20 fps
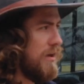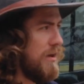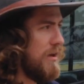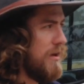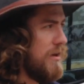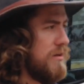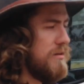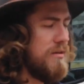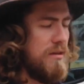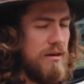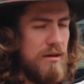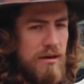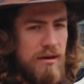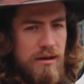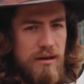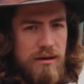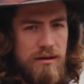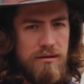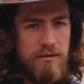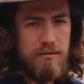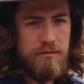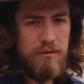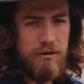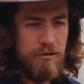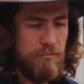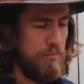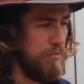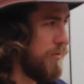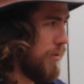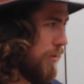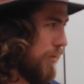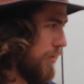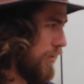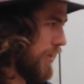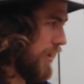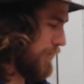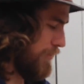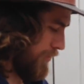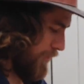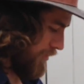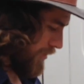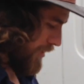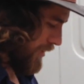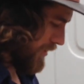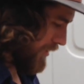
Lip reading: And we're going to put a whole lot more